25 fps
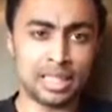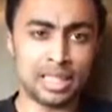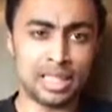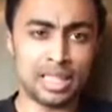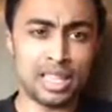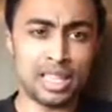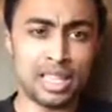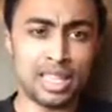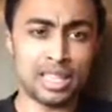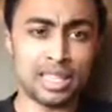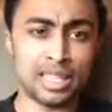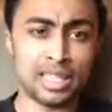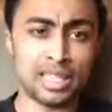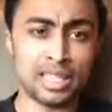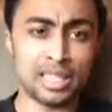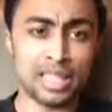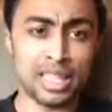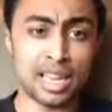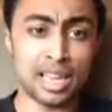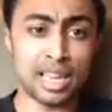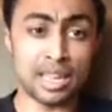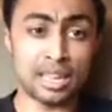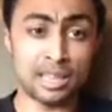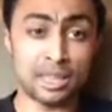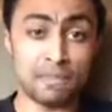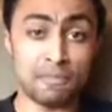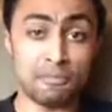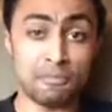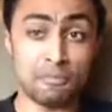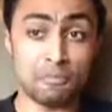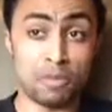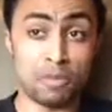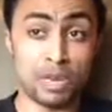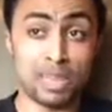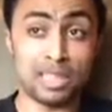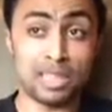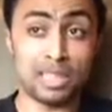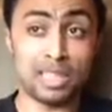thing is that
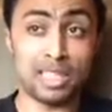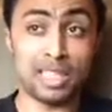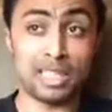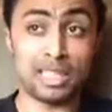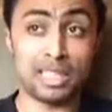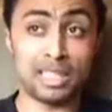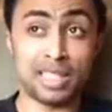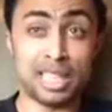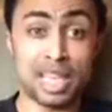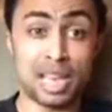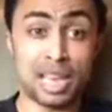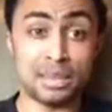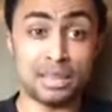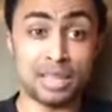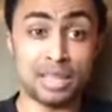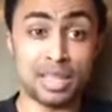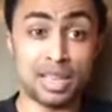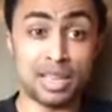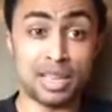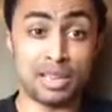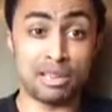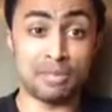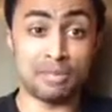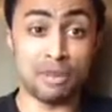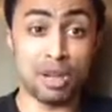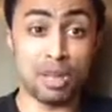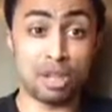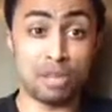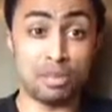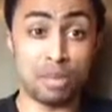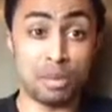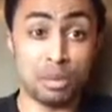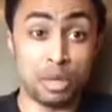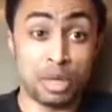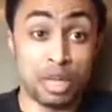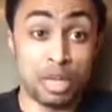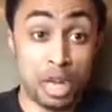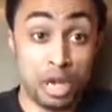when I see Sam, is like, other
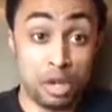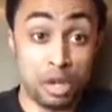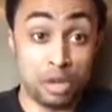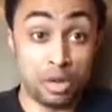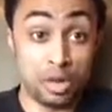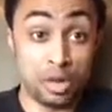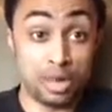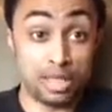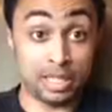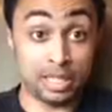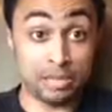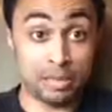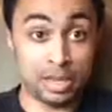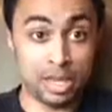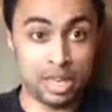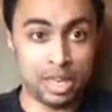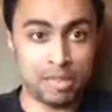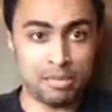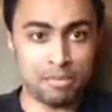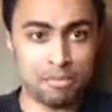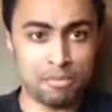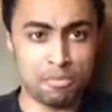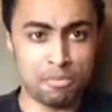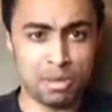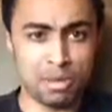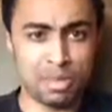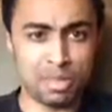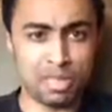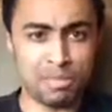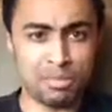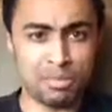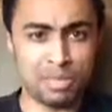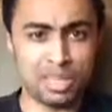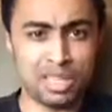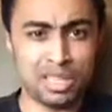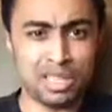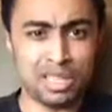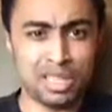people like underestimate him, but
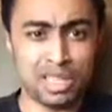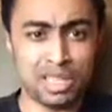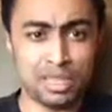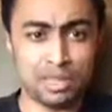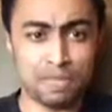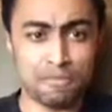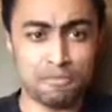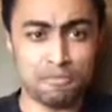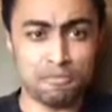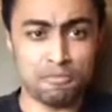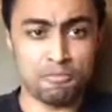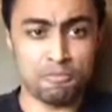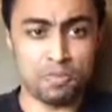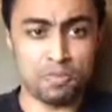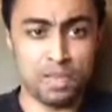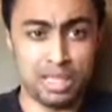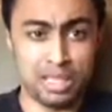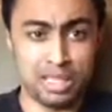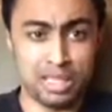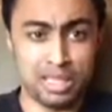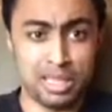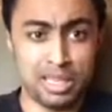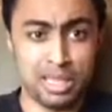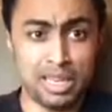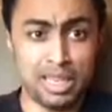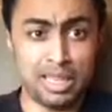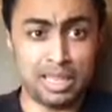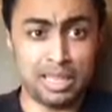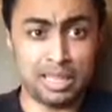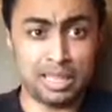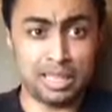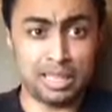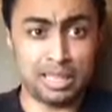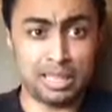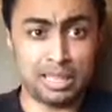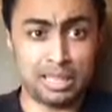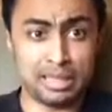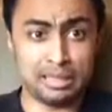to me it's like he just
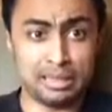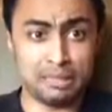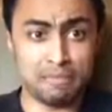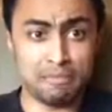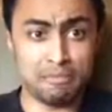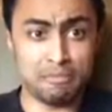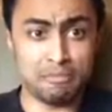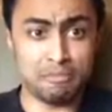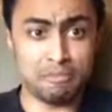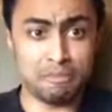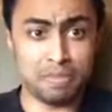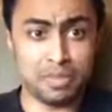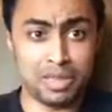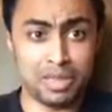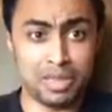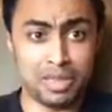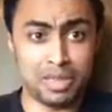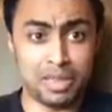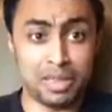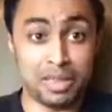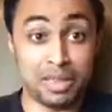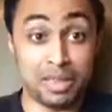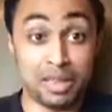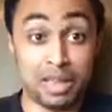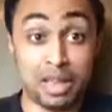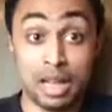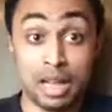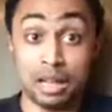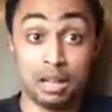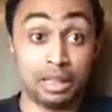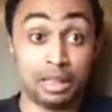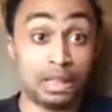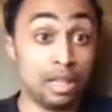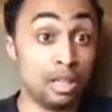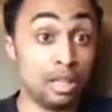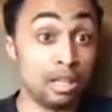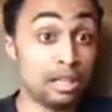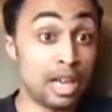needs a
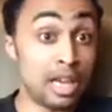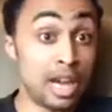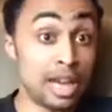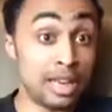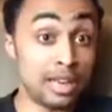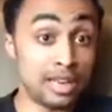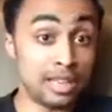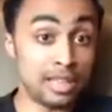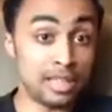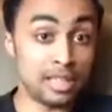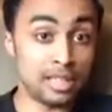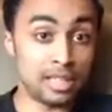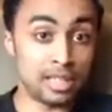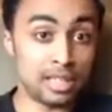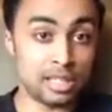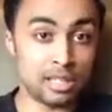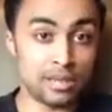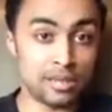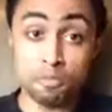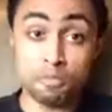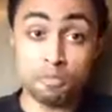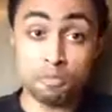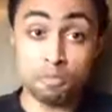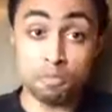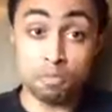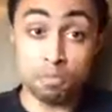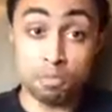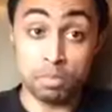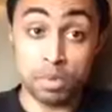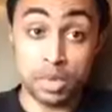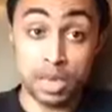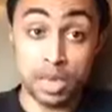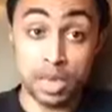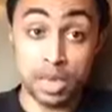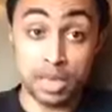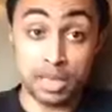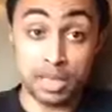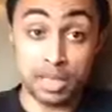little guidance.
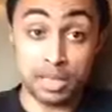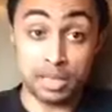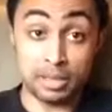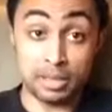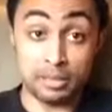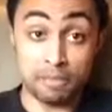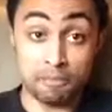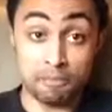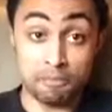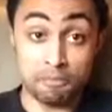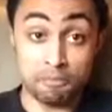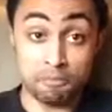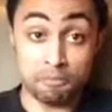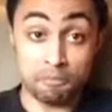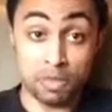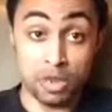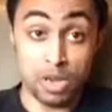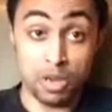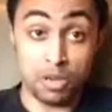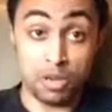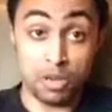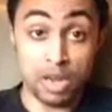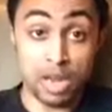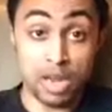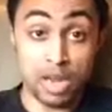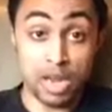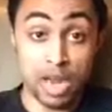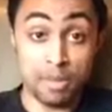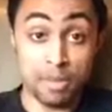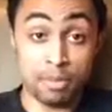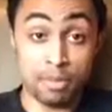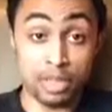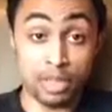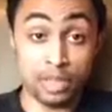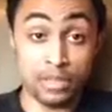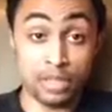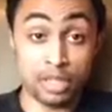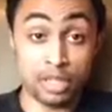But in a way, I
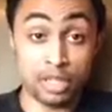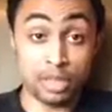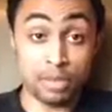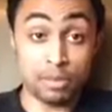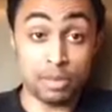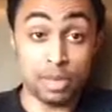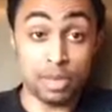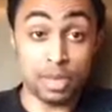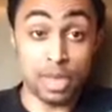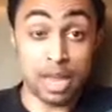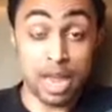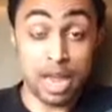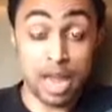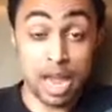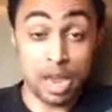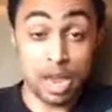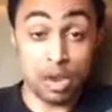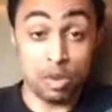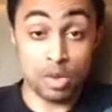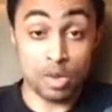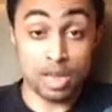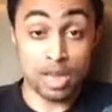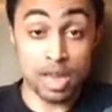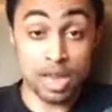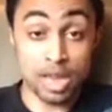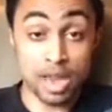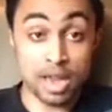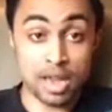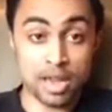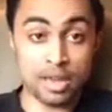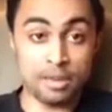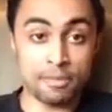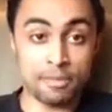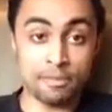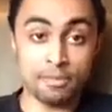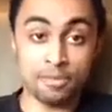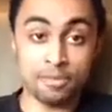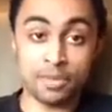believe he's gonna be
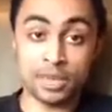A-okay.